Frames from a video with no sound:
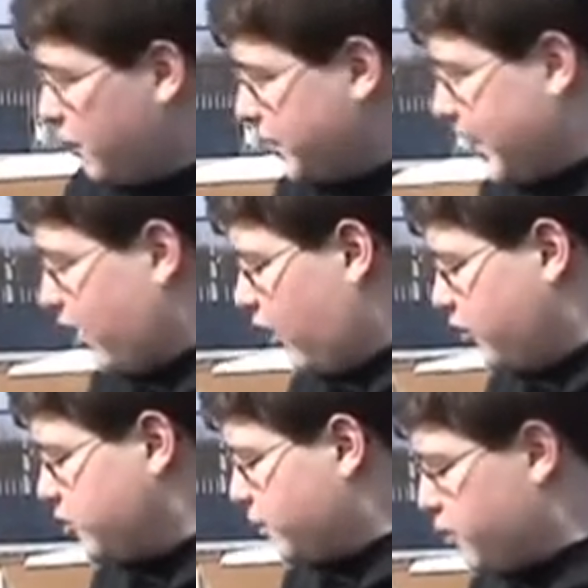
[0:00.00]
What that
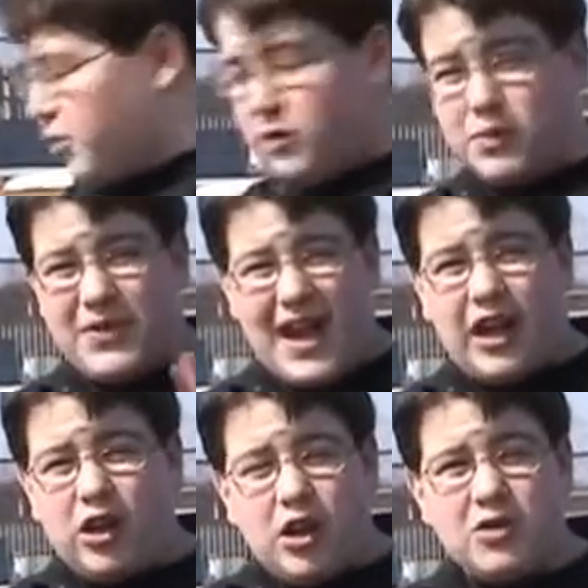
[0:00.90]
also proves, with that
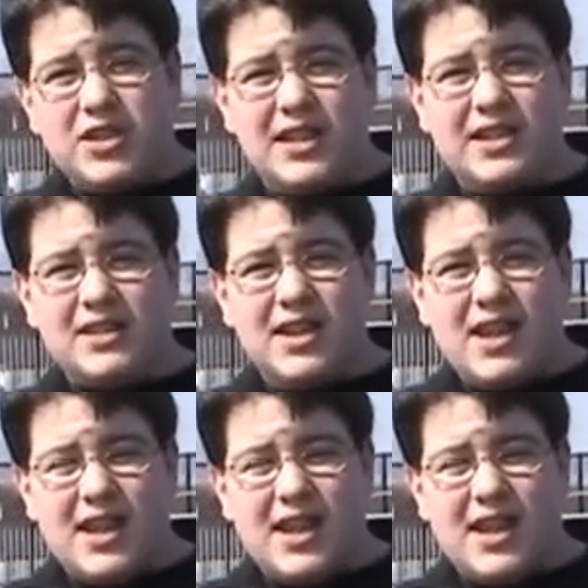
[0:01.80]
closeness,